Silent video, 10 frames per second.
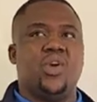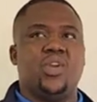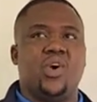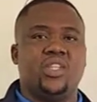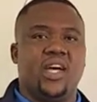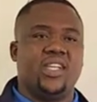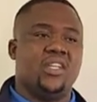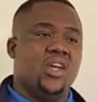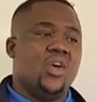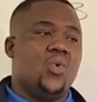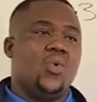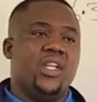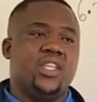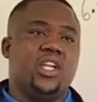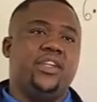We know that
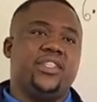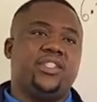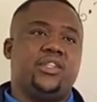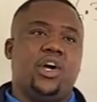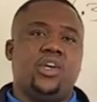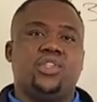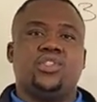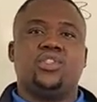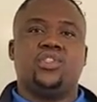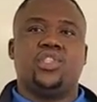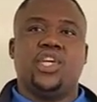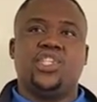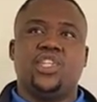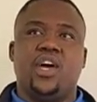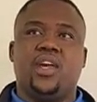when the listener is
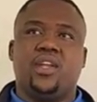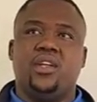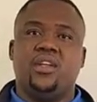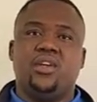stationary